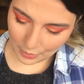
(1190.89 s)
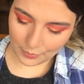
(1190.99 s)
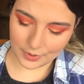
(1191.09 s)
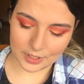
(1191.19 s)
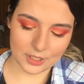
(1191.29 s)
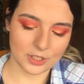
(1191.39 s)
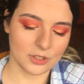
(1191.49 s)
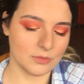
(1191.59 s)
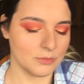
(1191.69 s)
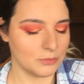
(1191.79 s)
But
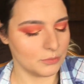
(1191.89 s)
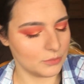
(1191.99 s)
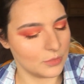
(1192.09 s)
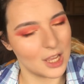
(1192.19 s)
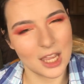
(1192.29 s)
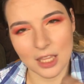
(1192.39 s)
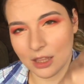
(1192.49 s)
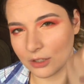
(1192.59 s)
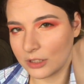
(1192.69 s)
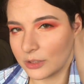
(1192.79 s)
it's, it
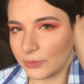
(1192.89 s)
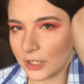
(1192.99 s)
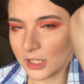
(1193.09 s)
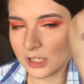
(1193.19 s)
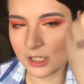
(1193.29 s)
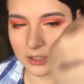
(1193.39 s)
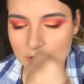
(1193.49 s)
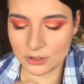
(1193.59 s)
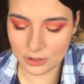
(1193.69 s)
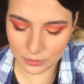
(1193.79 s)
looks pretty nice
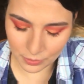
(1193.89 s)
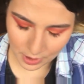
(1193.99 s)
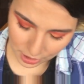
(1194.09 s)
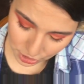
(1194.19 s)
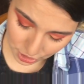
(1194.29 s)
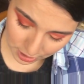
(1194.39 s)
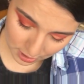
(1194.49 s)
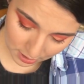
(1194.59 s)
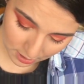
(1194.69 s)
on the swatch.